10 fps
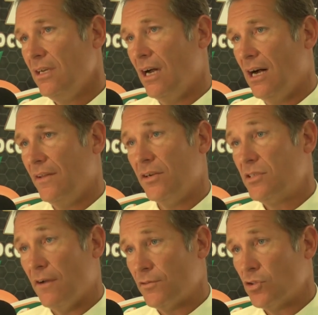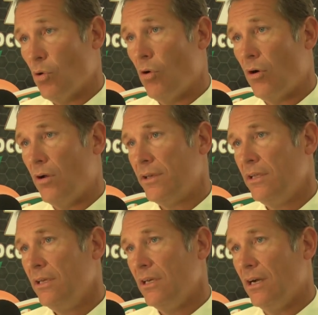they're tough to score on.
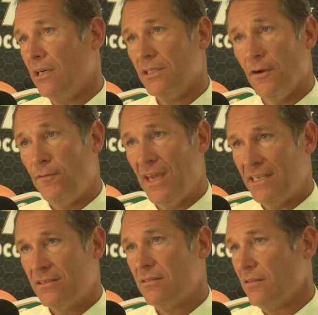they're fit.